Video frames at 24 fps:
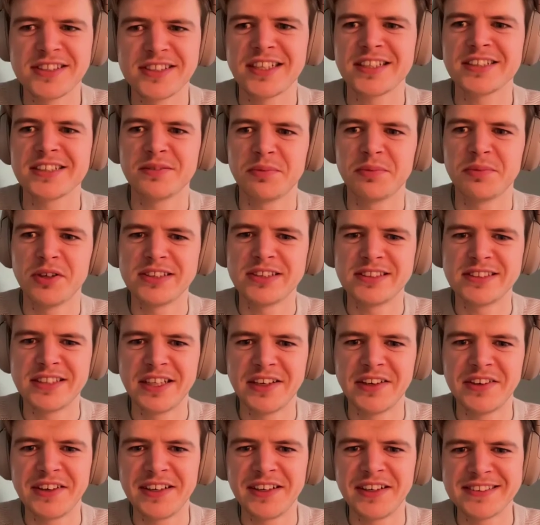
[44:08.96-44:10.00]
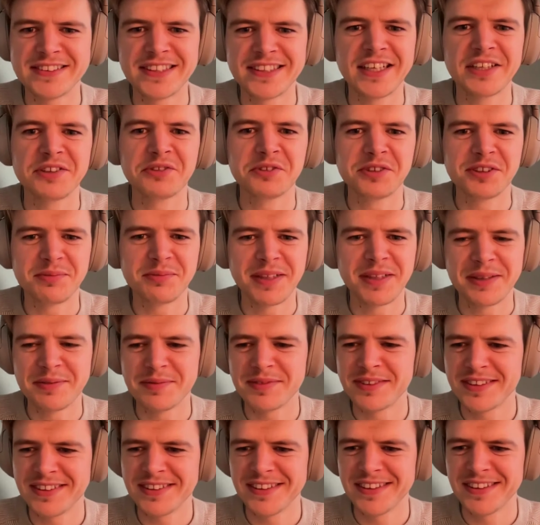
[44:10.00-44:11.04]
the discussion about standardizing algorithm
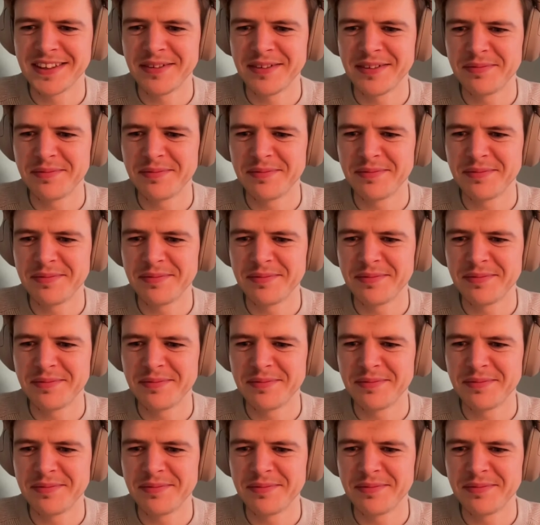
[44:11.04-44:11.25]
names.